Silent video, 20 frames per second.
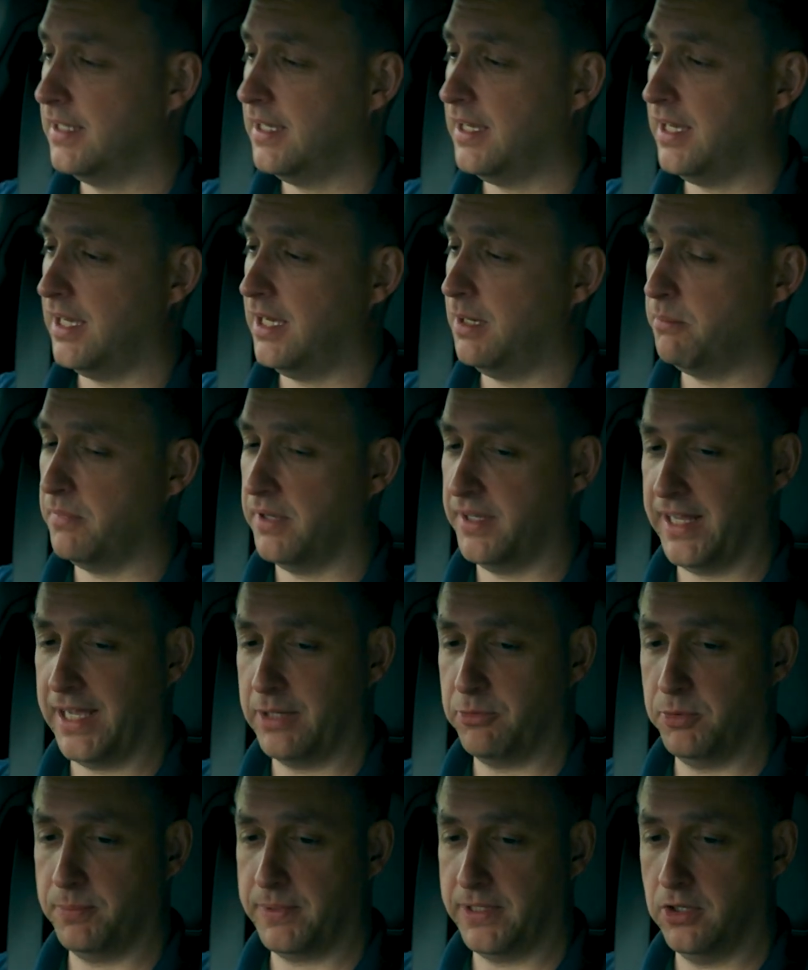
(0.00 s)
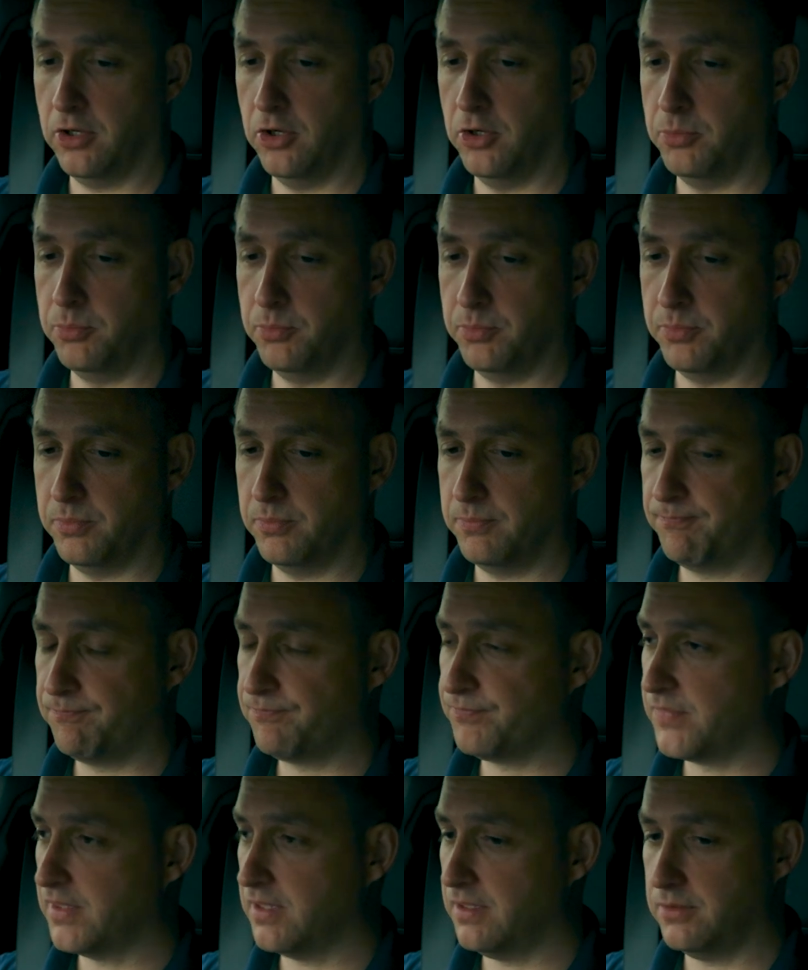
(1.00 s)
And I will be home
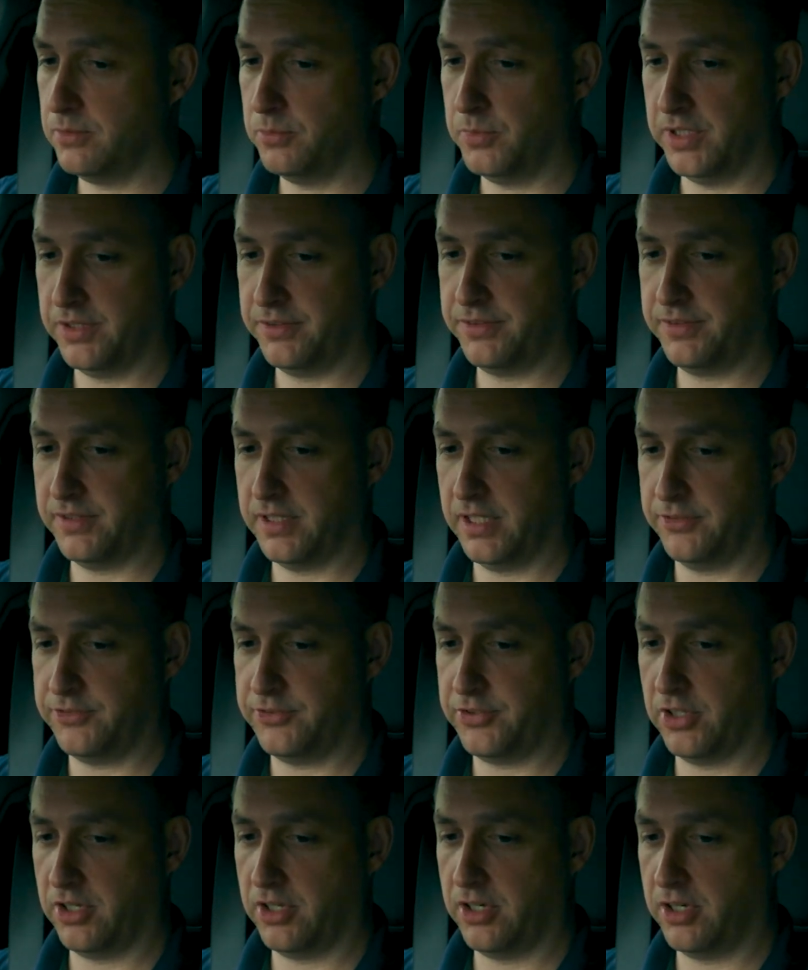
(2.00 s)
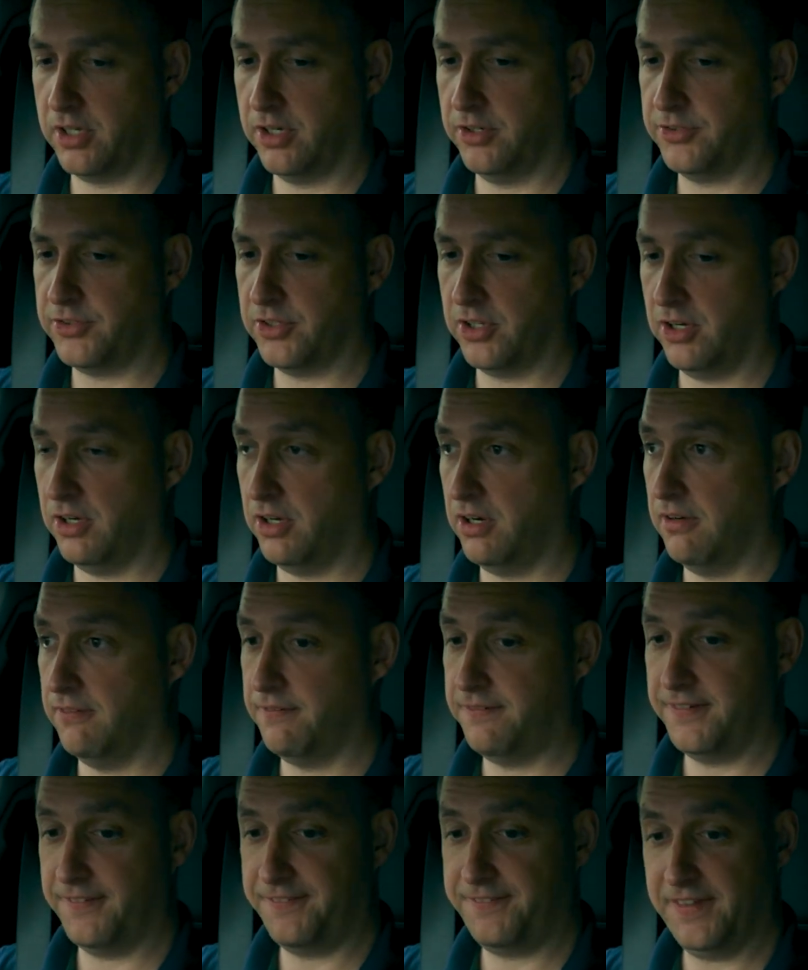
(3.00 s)
with a charge
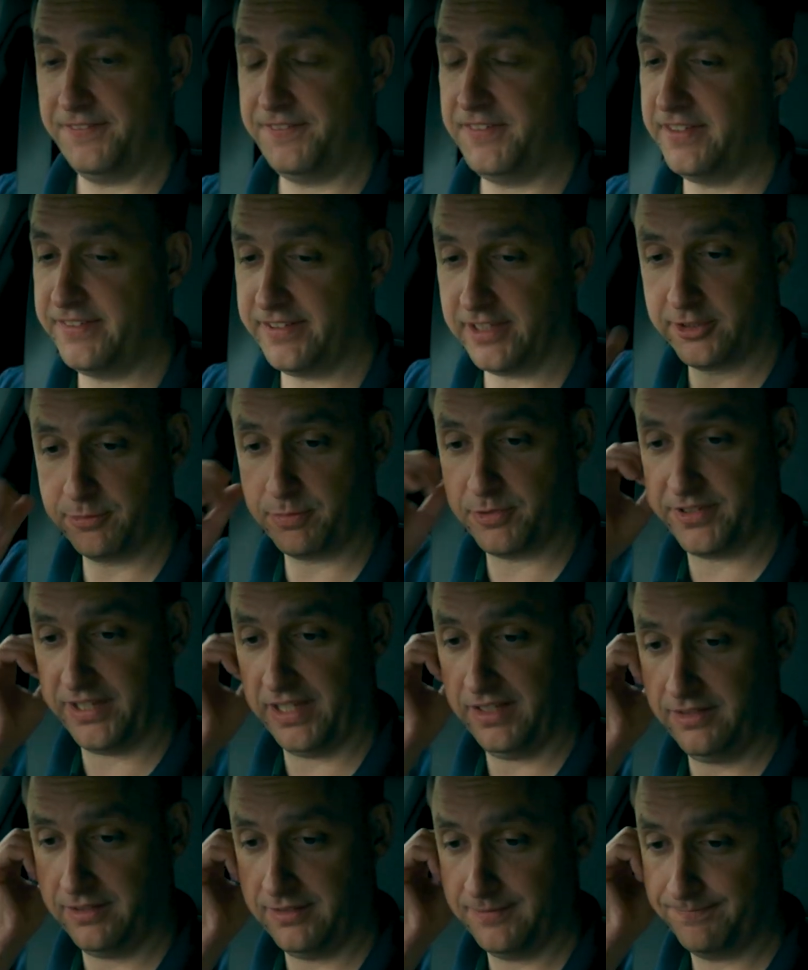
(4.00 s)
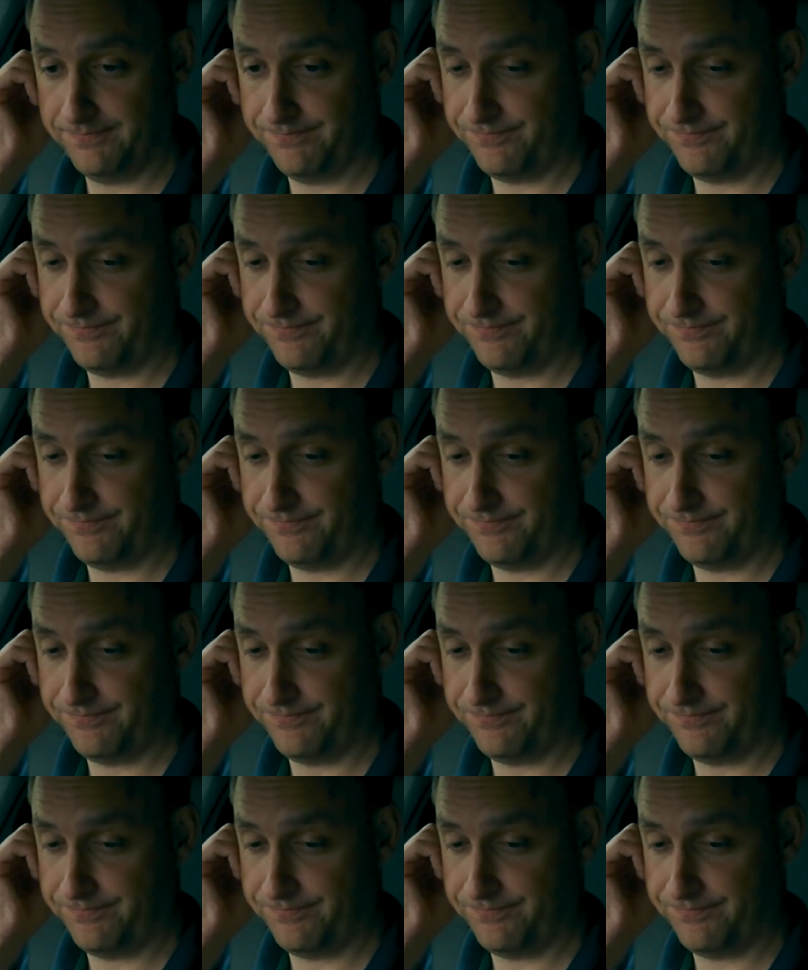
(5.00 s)
of 56%,